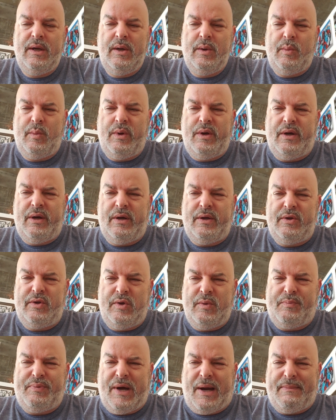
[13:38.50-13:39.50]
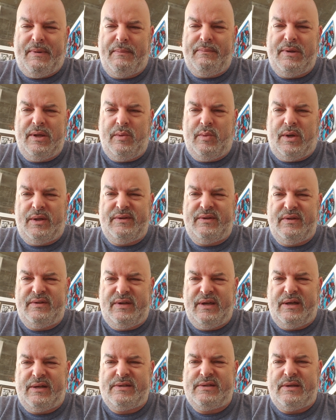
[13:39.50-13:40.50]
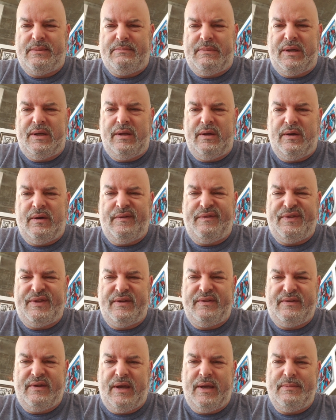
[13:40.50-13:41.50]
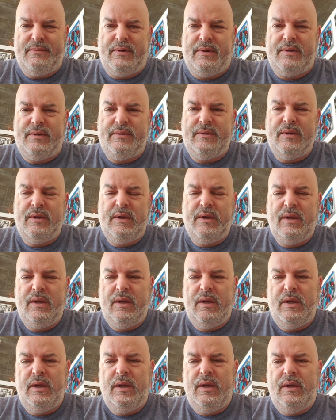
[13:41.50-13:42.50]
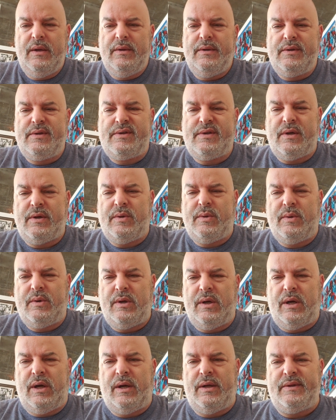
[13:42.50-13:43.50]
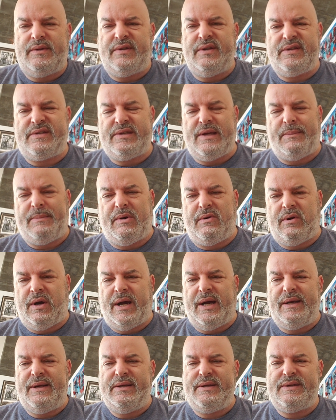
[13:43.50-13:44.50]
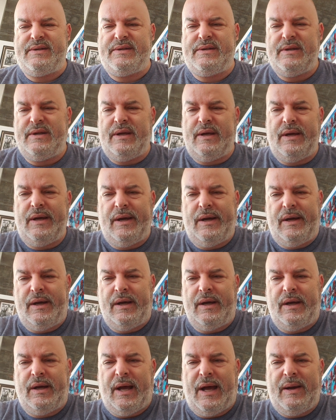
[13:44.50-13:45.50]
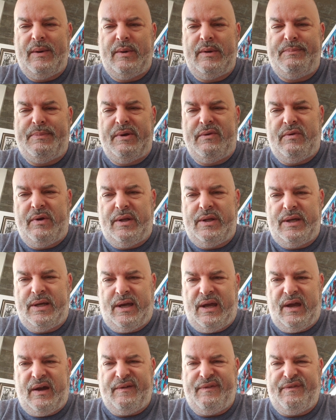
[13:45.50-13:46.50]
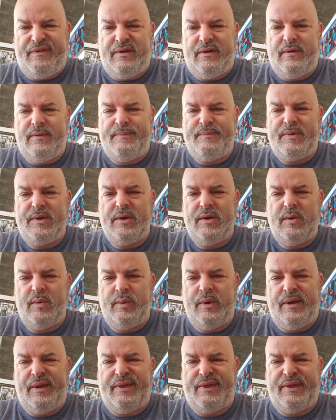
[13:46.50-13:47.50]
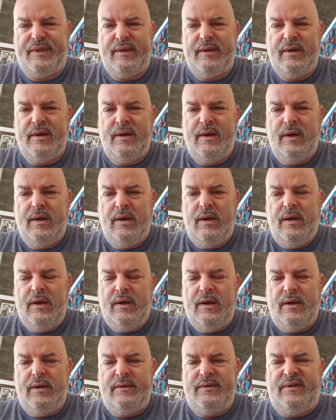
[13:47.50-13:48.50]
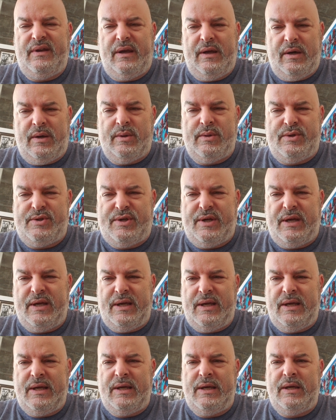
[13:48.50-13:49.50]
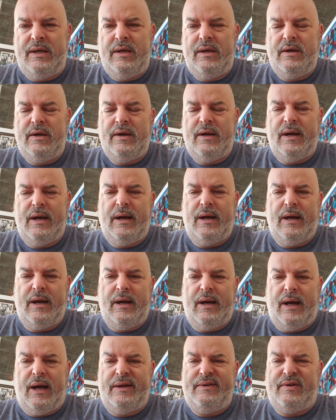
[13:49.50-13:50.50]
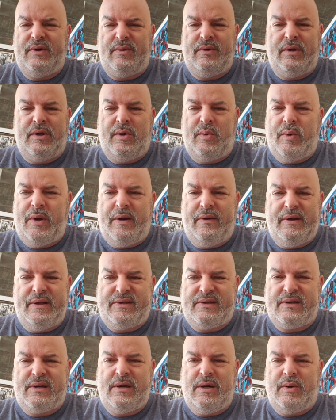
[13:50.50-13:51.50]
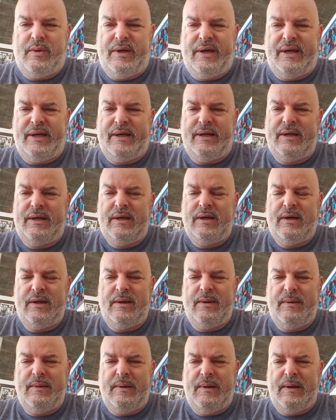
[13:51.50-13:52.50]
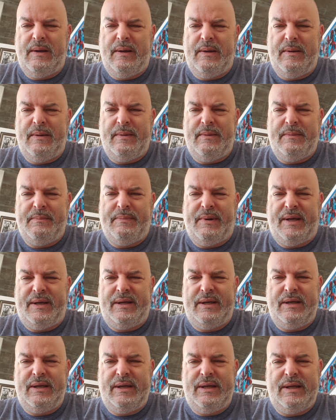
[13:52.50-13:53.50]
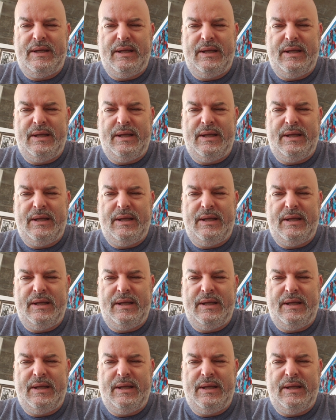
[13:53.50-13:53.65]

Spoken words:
where you probably want to take some money off the table. So to summarize, I would be really careful with DOGE. I don't know where it's going, but